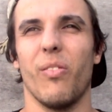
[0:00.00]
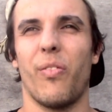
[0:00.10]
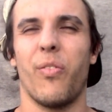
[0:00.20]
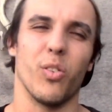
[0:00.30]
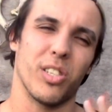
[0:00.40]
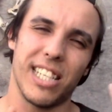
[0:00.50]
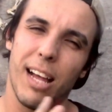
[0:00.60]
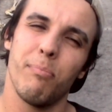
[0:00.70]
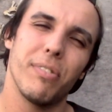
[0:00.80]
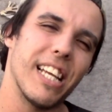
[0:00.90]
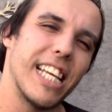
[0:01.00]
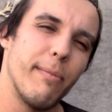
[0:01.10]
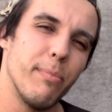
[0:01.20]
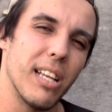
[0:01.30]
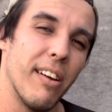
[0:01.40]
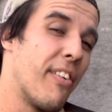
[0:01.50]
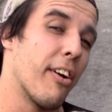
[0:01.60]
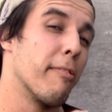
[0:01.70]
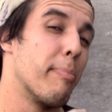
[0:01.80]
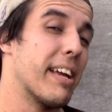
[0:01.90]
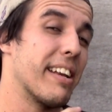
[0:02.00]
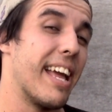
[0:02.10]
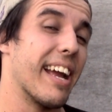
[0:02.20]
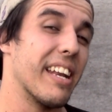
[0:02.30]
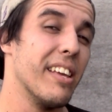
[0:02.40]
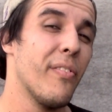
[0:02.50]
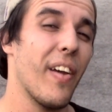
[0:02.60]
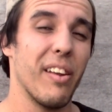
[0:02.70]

for some teams, a very big negative,